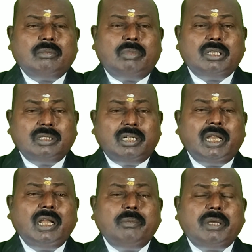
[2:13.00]
But in the
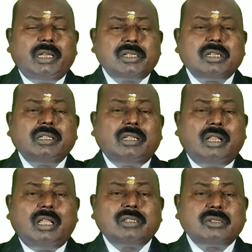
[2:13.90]
delimitation in
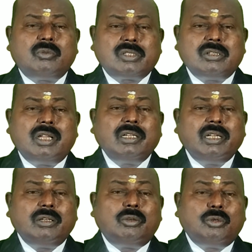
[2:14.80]
last was done
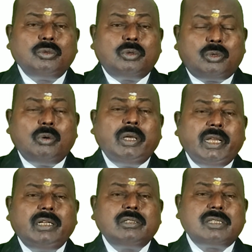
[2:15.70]
in
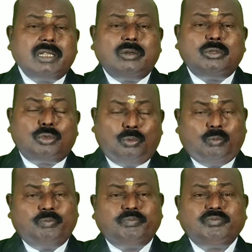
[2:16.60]

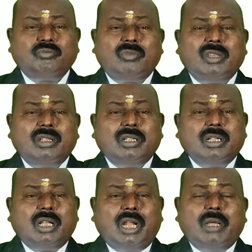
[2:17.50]
2002.
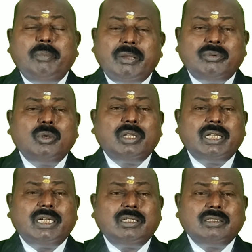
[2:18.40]
And before
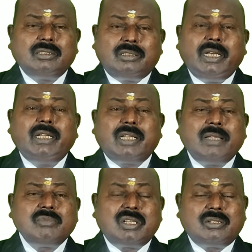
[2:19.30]
that, 3
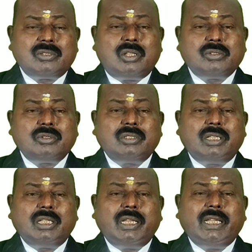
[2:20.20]
times it was
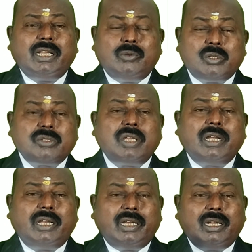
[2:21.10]

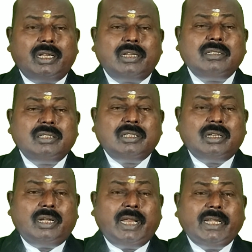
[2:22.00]
done in
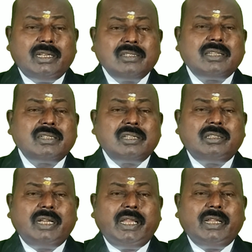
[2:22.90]

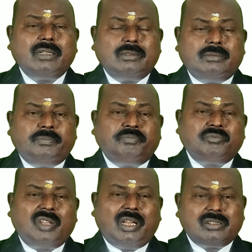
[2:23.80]
1963
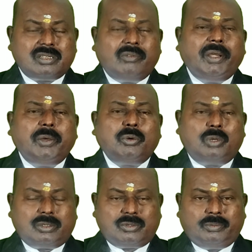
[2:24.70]
and 72
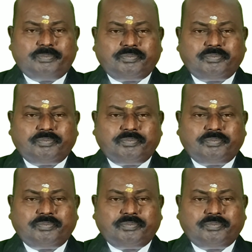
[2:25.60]
also.